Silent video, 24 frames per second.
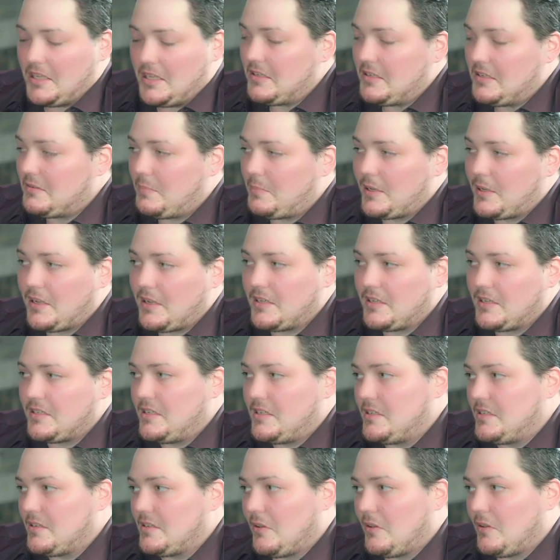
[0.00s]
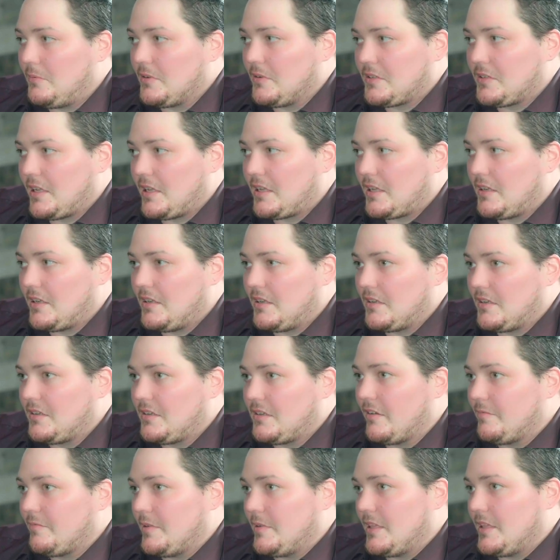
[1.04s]
is because he's almost like a
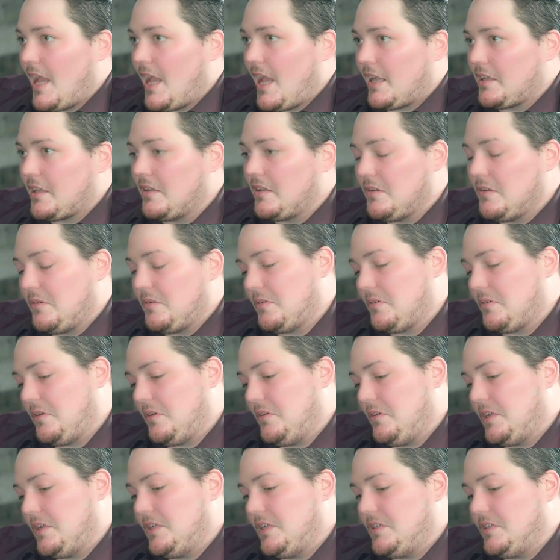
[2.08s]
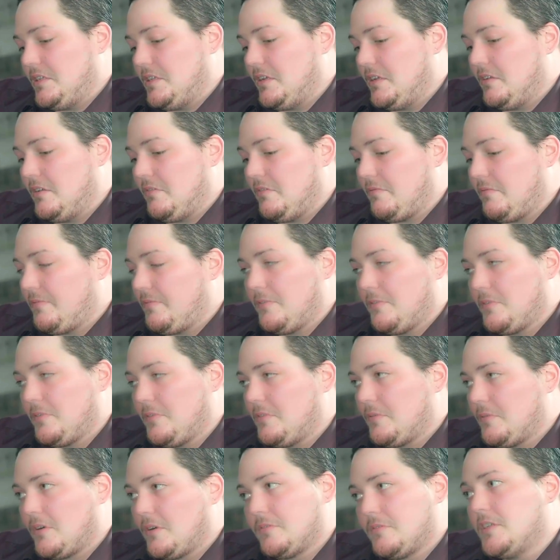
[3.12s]
government lackey, or he's in it for the
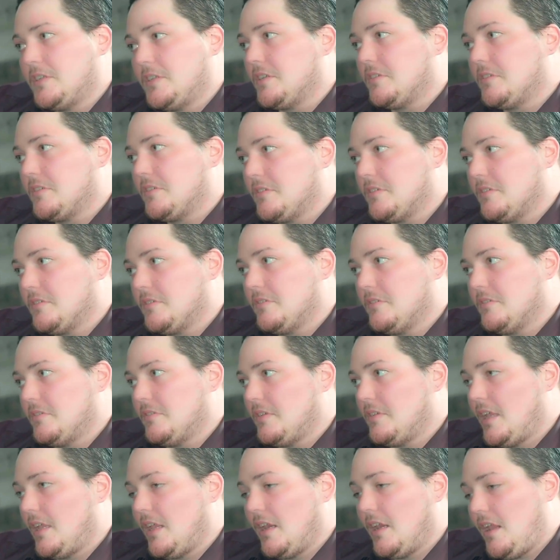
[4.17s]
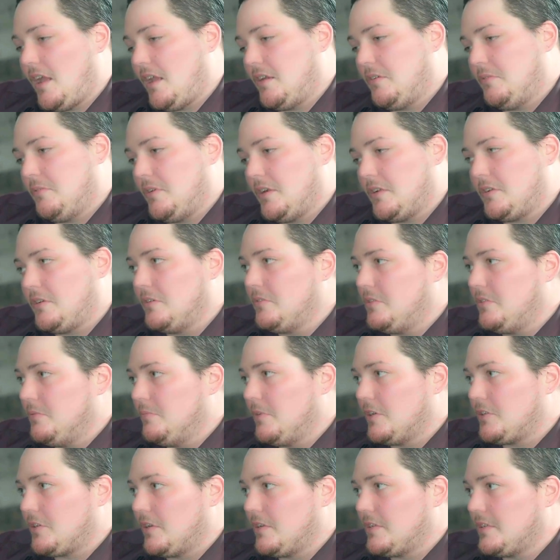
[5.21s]
wrong reasons. And I don't want to go too
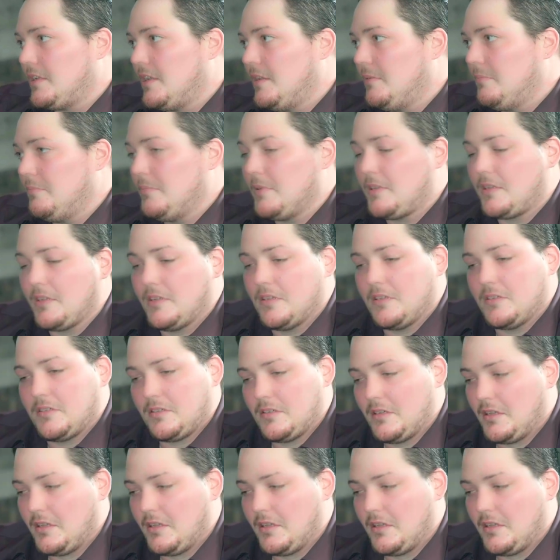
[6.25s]
much onto him because